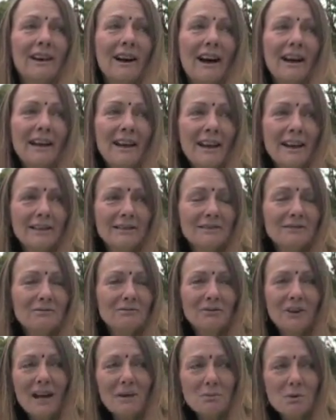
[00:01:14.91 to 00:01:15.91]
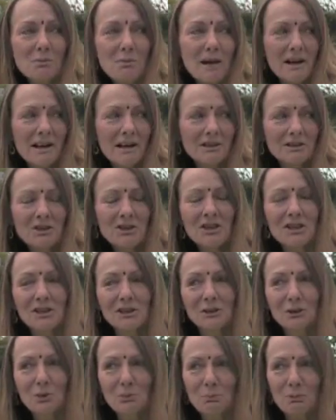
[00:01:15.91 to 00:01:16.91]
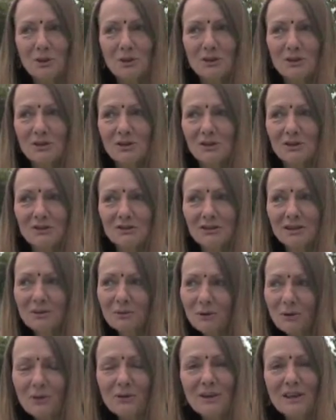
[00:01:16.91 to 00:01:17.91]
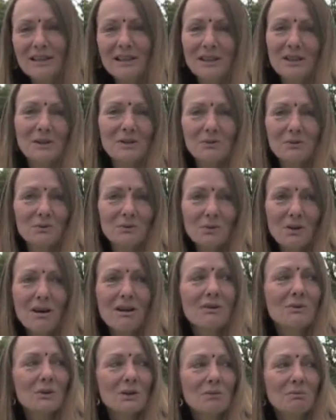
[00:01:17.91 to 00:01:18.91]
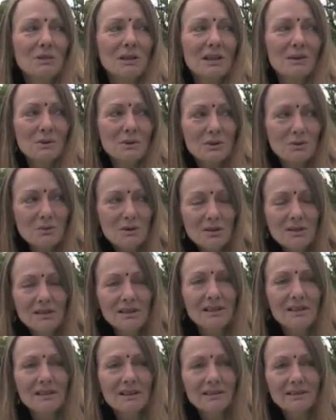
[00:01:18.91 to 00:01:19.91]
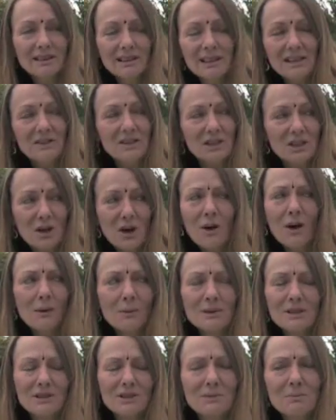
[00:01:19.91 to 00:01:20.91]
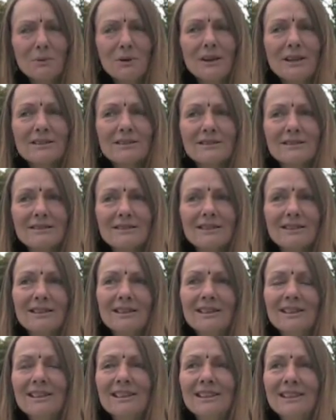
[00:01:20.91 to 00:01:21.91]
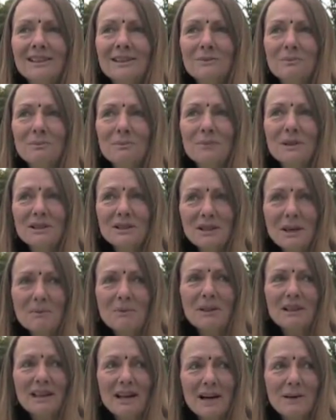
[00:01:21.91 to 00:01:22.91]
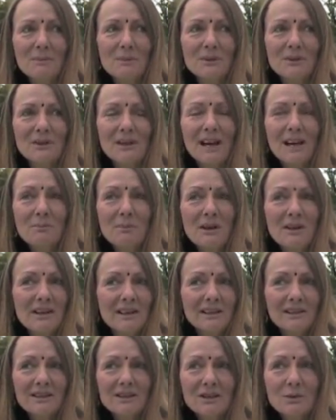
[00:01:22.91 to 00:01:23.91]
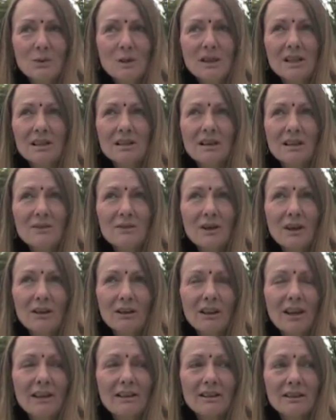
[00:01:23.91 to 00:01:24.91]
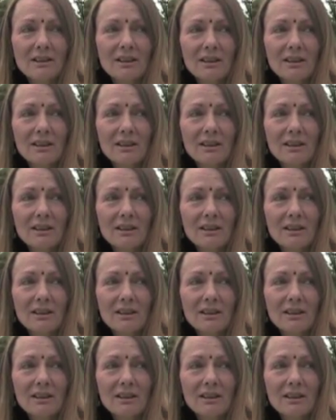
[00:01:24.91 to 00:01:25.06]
I had fibromyalgia, lupus, different things wrong with me. I was really, didn't even know I was depressed. But something happened. And by the end of the weekend, I felt like